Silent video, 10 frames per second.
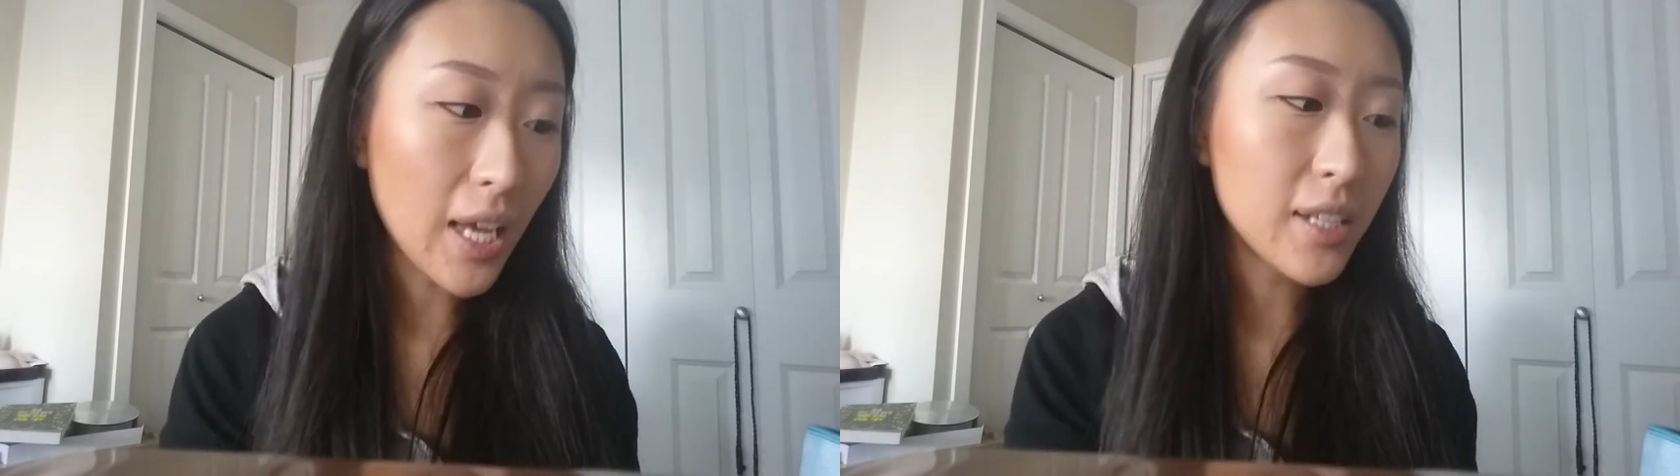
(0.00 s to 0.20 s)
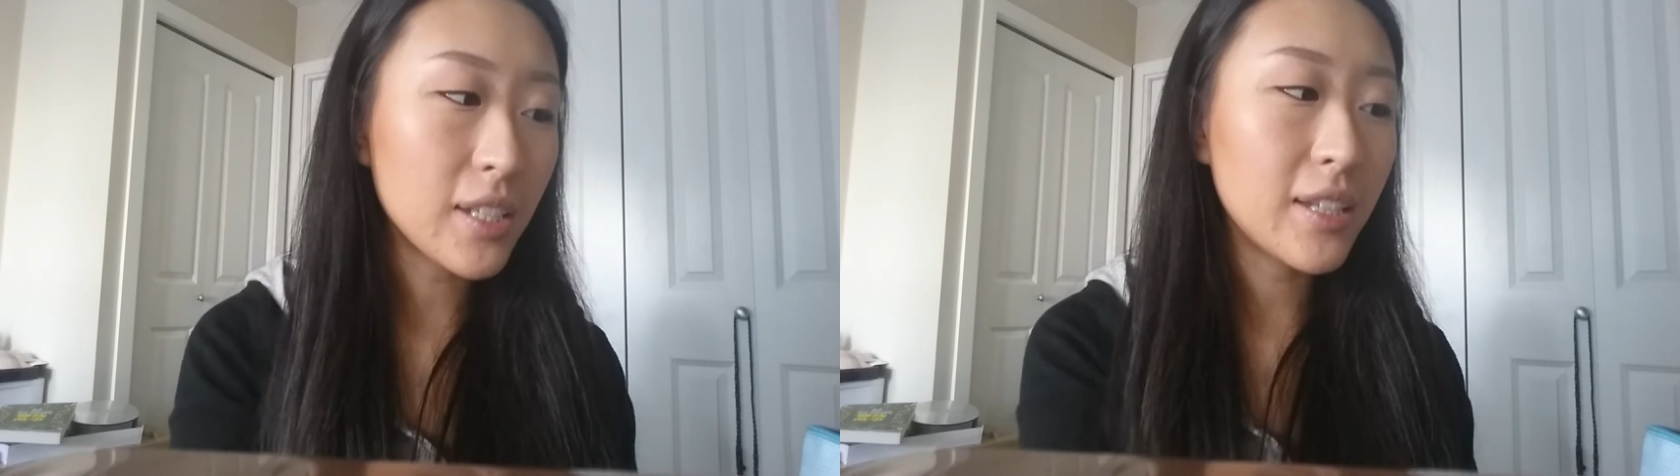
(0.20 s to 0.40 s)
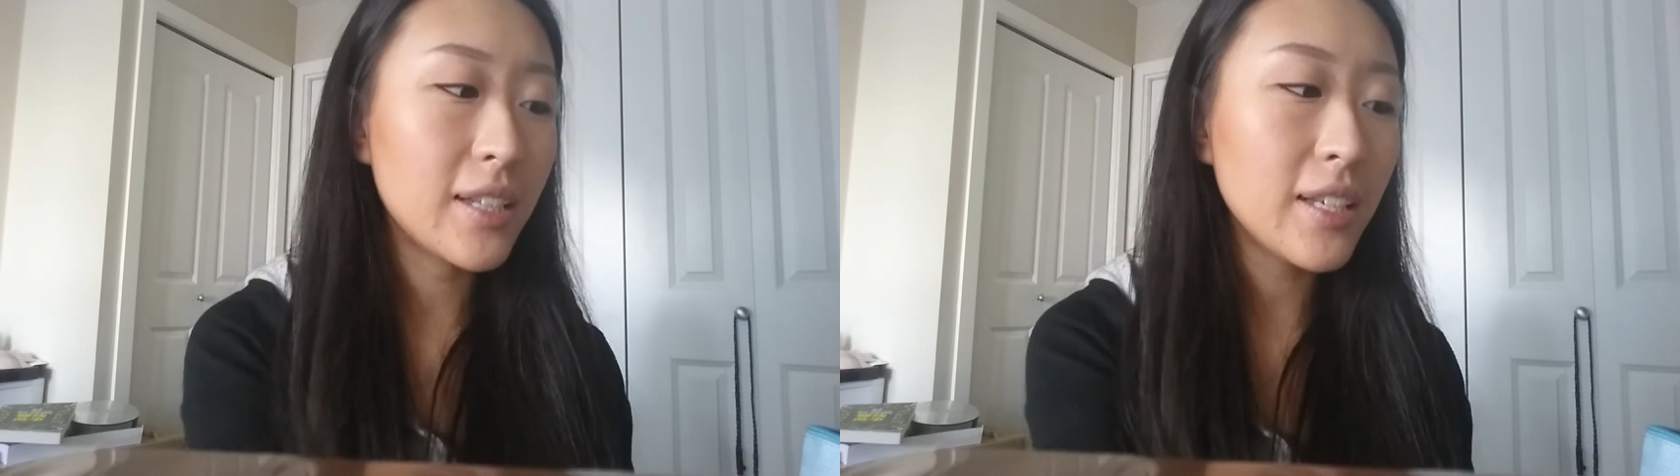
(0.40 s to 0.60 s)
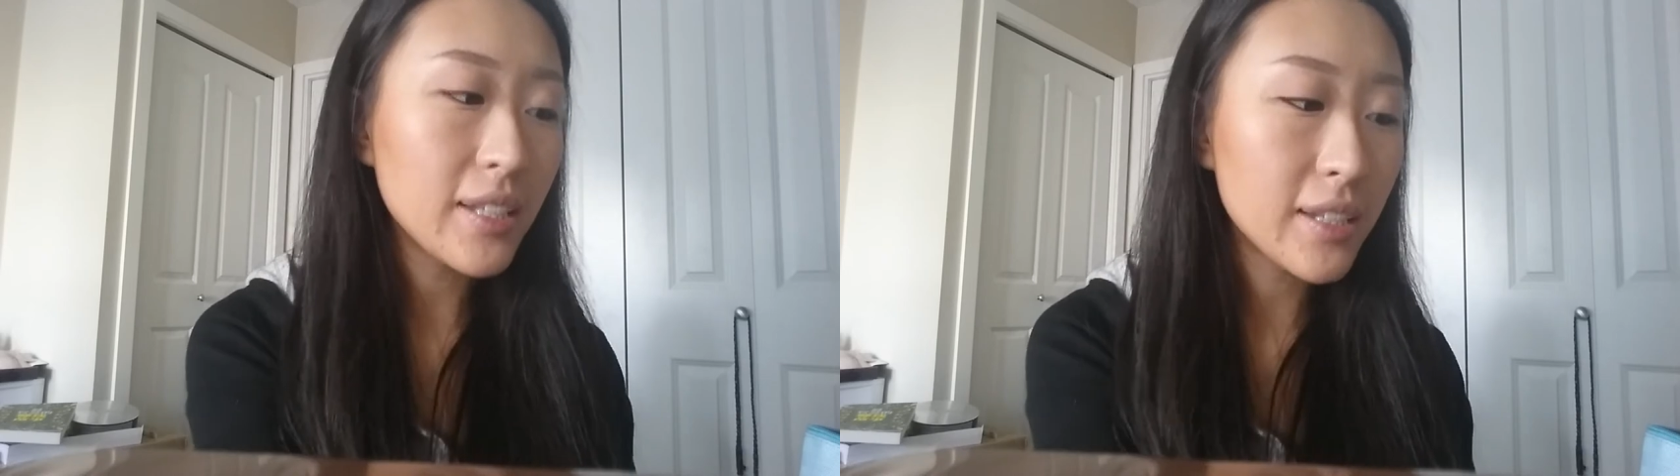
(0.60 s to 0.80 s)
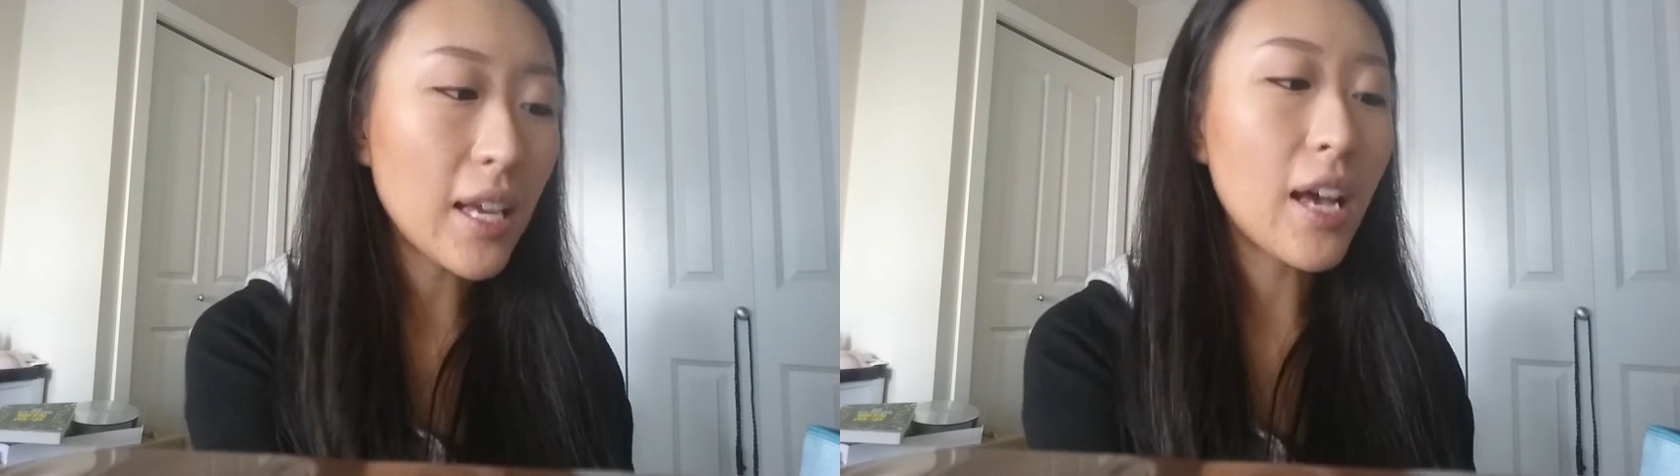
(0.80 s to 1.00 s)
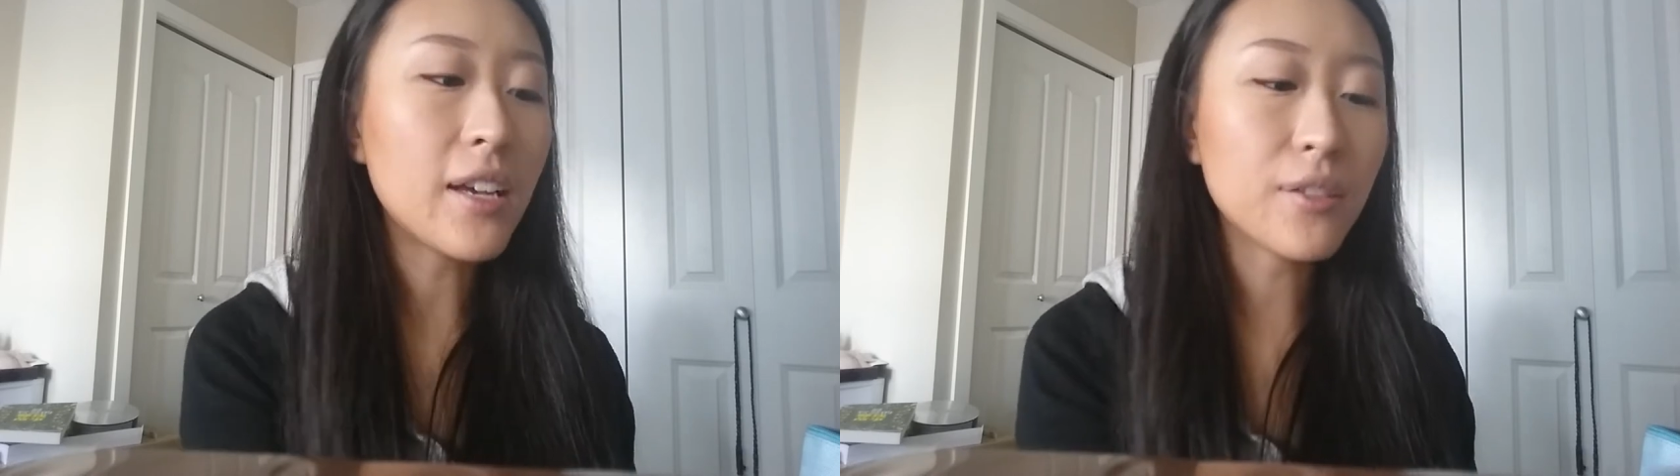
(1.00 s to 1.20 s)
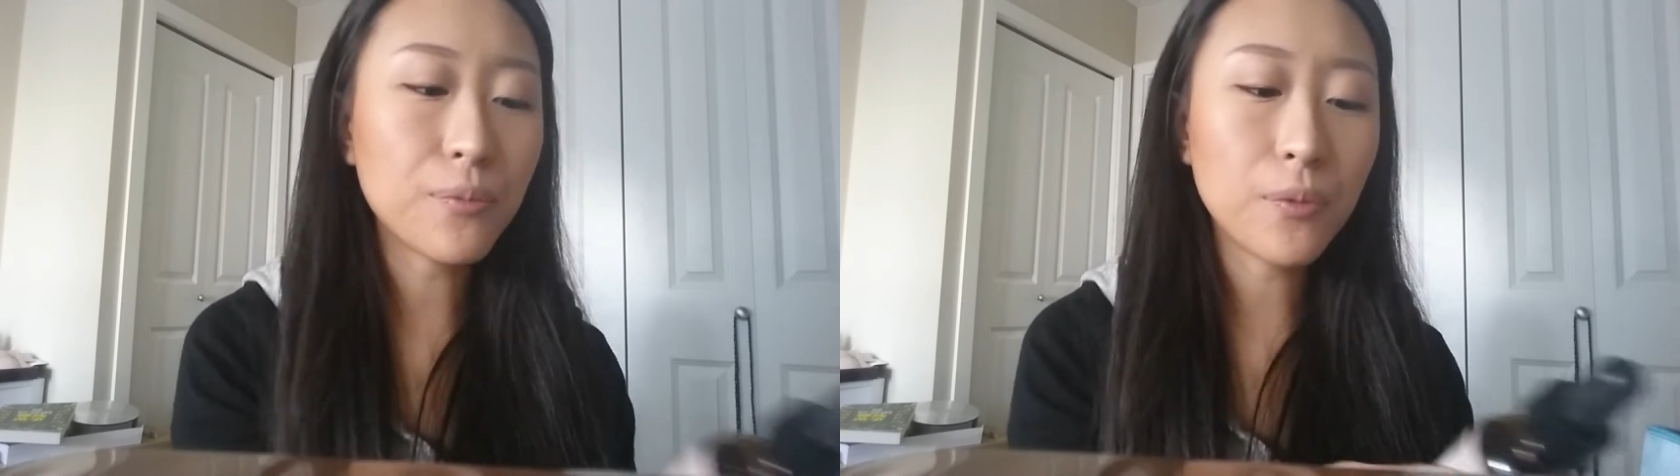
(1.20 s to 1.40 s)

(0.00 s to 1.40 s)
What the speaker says: and this has